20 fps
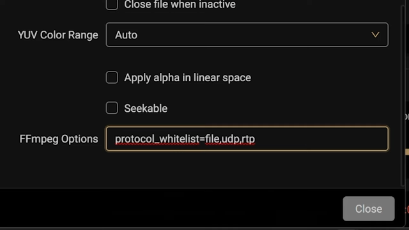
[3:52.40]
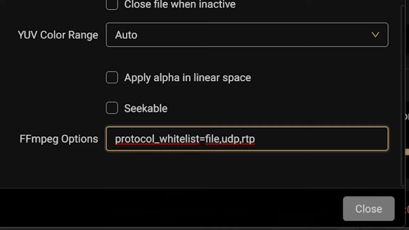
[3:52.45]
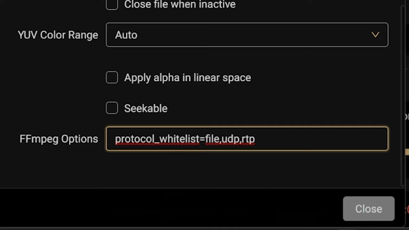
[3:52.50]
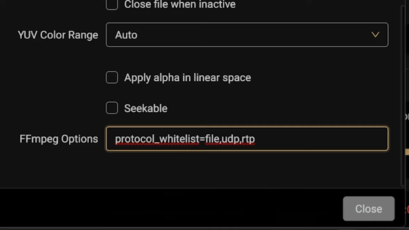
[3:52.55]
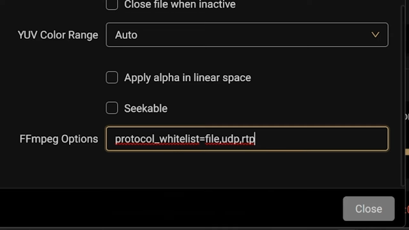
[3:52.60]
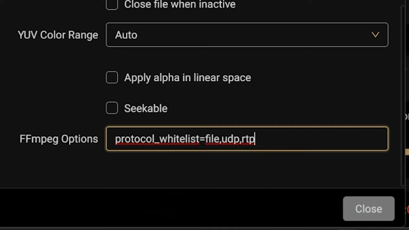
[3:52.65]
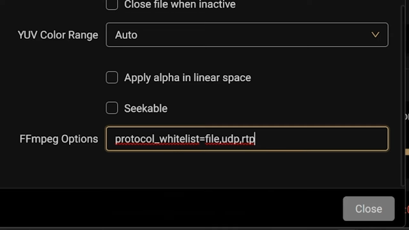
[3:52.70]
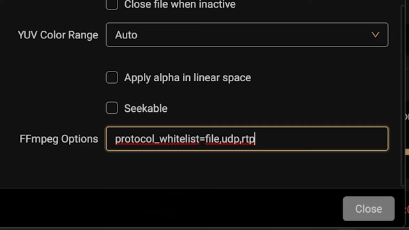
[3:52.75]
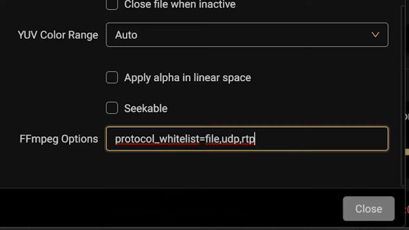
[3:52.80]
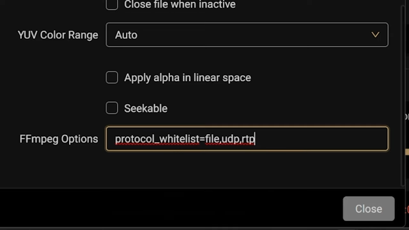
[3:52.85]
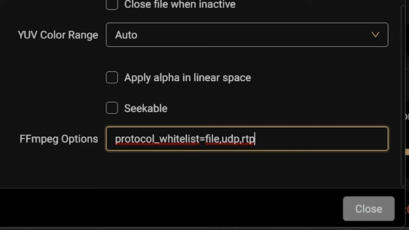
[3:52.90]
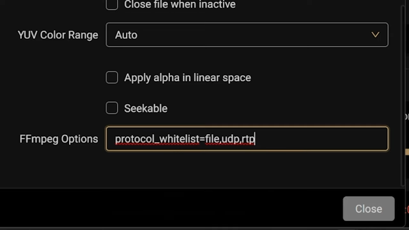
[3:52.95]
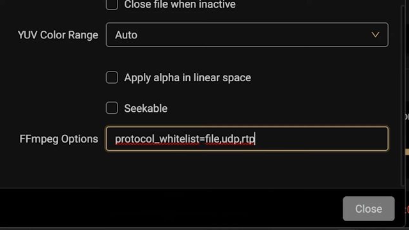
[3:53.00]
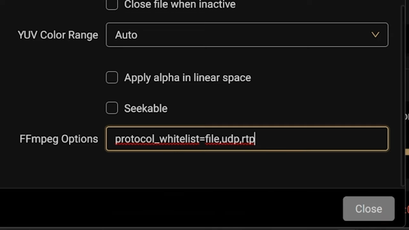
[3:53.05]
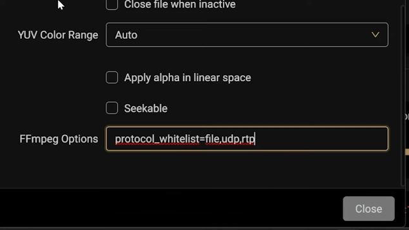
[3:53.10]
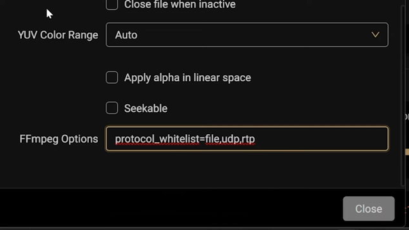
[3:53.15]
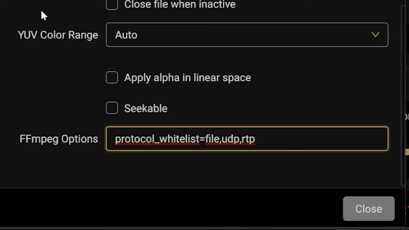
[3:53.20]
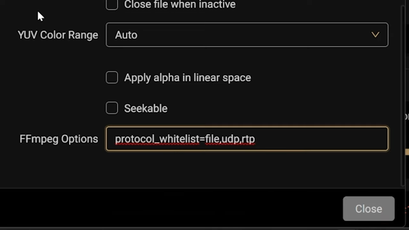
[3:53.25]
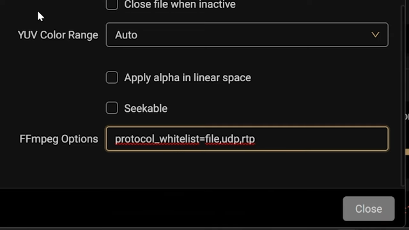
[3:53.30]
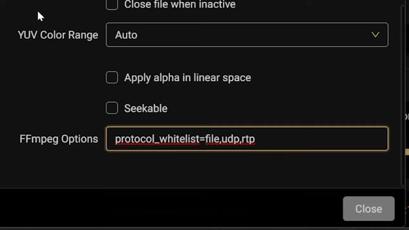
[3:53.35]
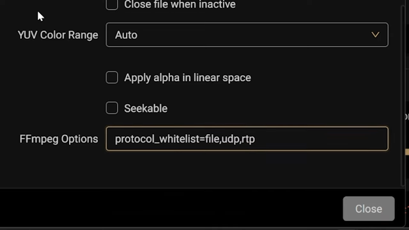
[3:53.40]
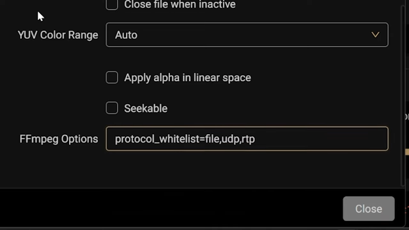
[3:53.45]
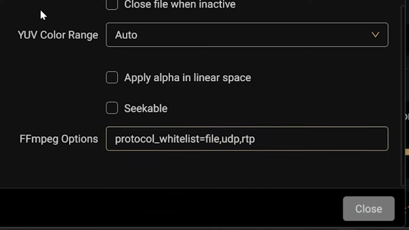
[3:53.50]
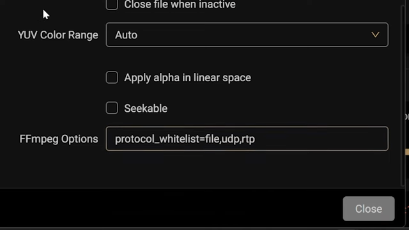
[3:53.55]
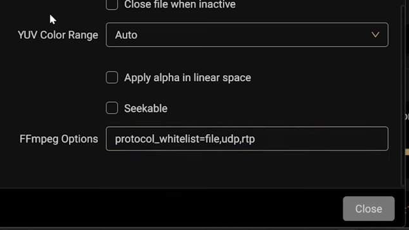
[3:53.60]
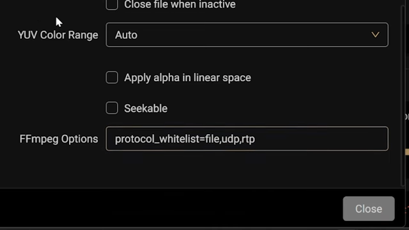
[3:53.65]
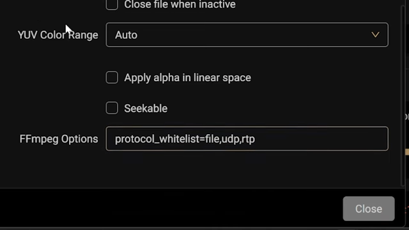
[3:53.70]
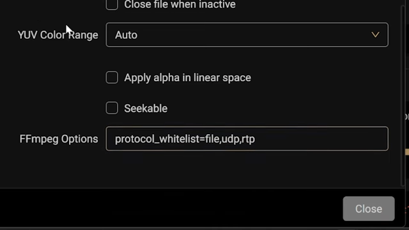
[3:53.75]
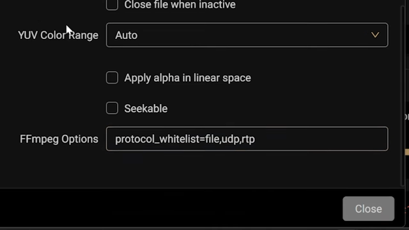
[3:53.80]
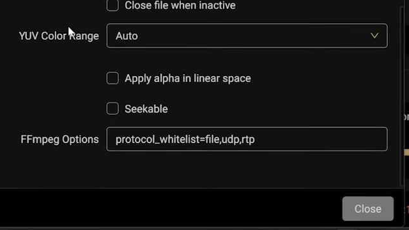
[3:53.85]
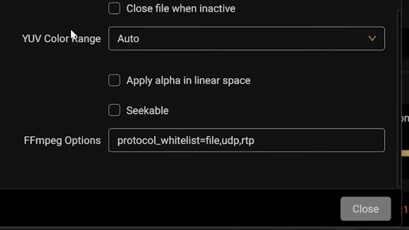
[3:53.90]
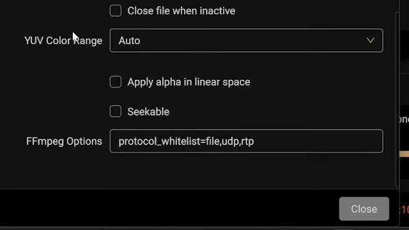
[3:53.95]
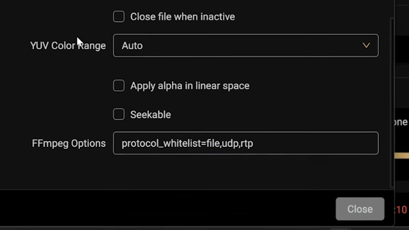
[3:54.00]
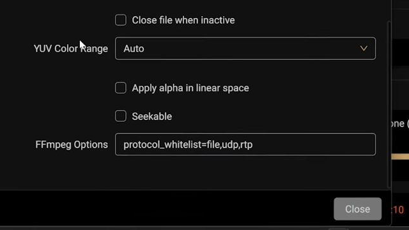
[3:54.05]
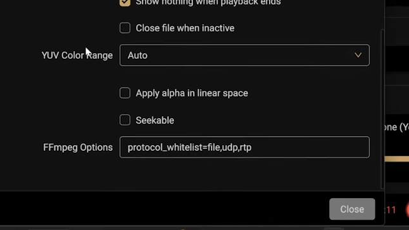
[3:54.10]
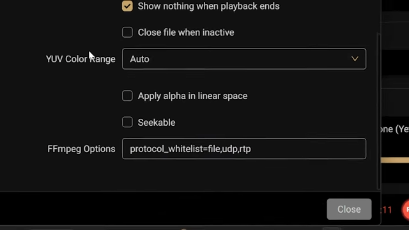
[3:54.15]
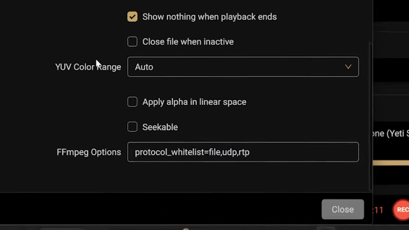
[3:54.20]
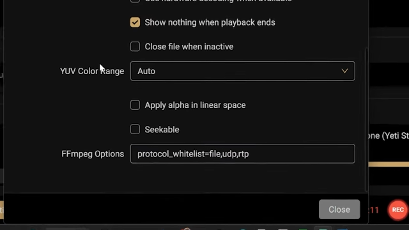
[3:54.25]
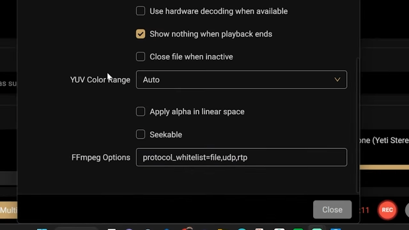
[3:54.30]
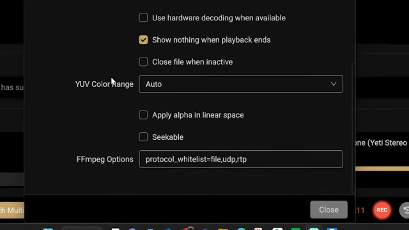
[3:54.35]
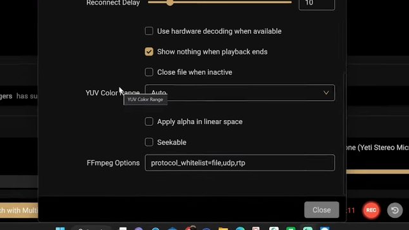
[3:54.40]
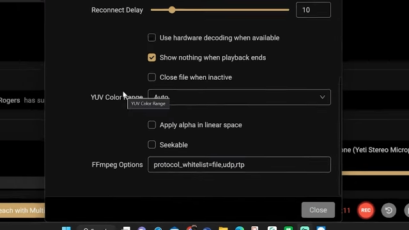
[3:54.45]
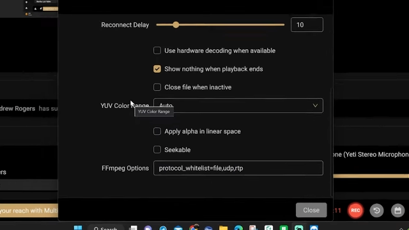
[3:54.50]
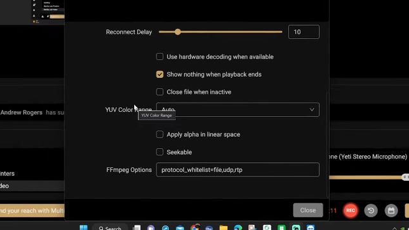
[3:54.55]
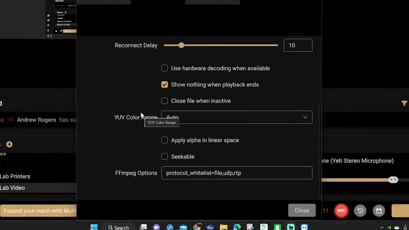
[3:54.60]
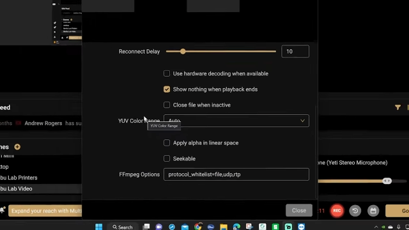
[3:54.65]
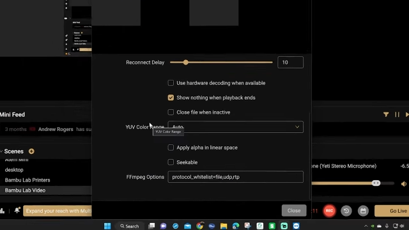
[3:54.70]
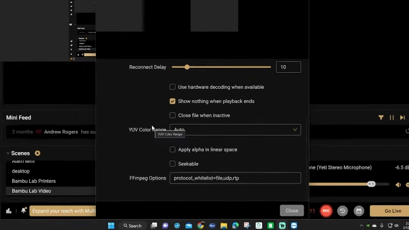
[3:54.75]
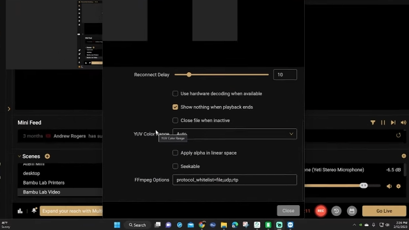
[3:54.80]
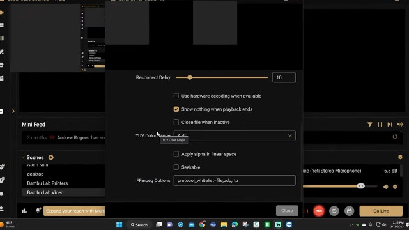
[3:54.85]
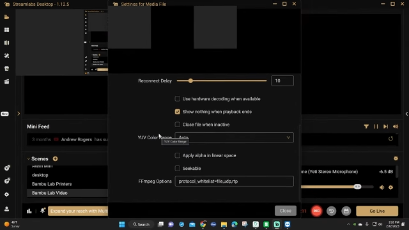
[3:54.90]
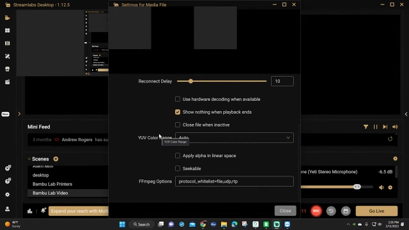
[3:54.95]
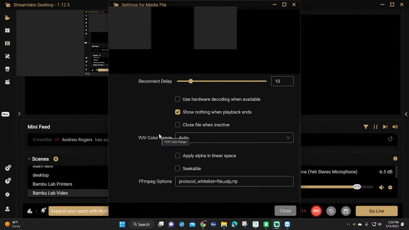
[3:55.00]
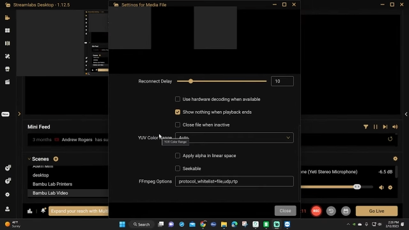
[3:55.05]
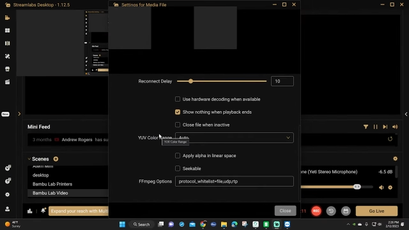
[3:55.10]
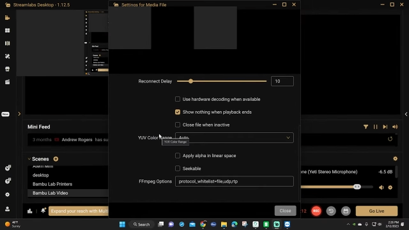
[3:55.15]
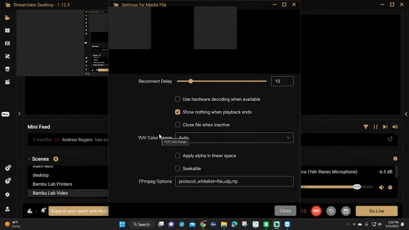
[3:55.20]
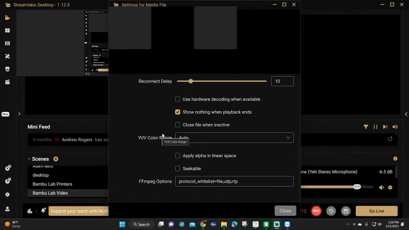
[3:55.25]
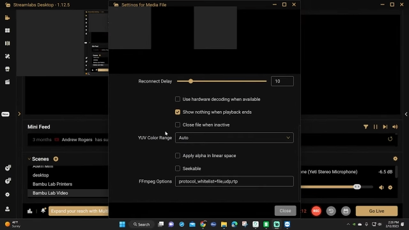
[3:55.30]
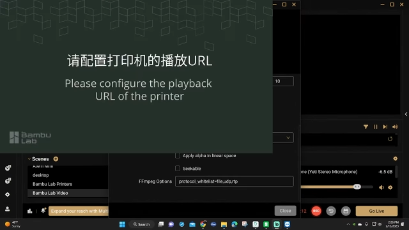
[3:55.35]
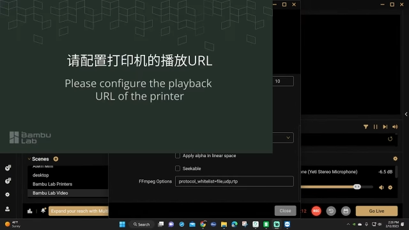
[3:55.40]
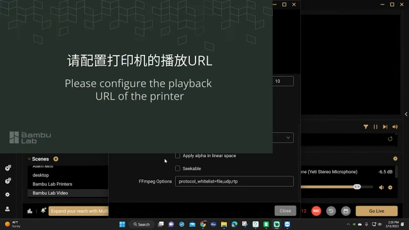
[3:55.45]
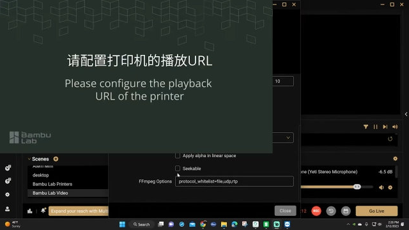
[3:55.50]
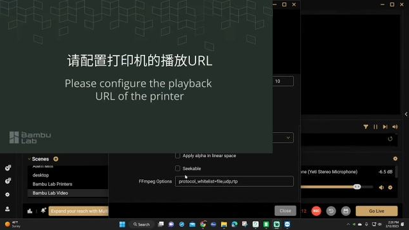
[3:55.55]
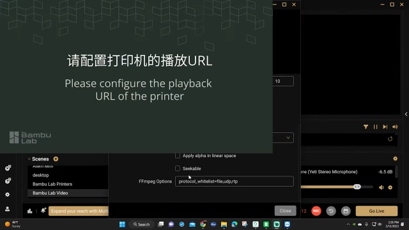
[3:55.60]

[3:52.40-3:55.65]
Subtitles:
Nobody's mouth can be seen.